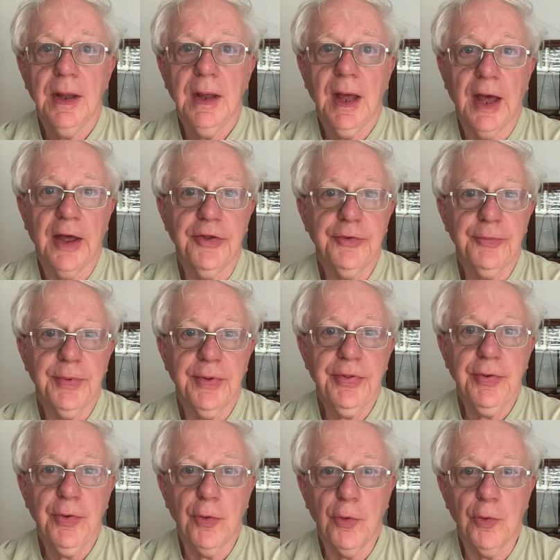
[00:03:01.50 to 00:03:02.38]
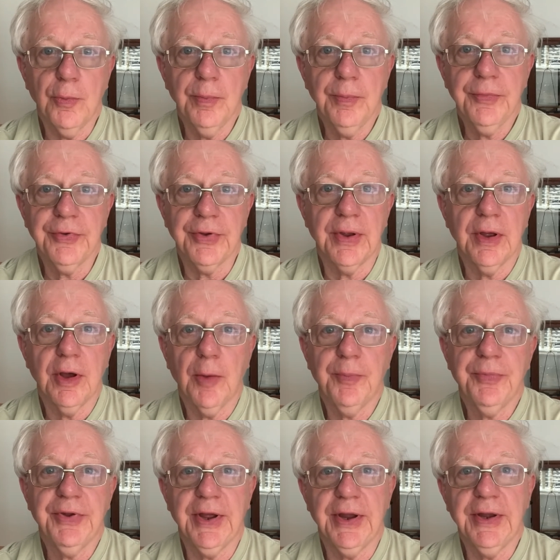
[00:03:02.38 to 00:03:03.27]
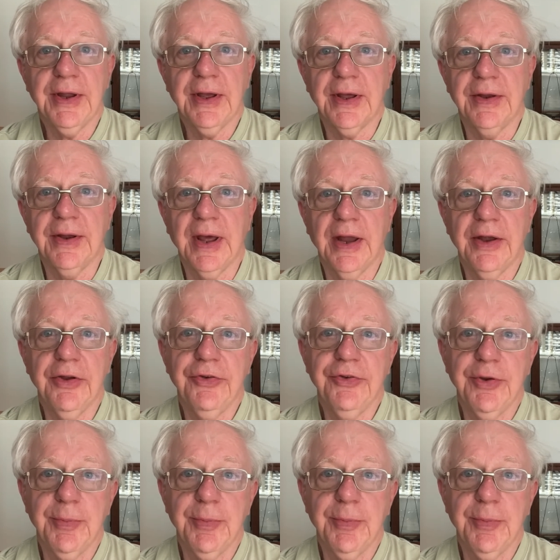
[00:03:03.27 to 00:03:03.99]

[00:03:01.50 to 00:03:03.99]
As with homes, obtaining an Energy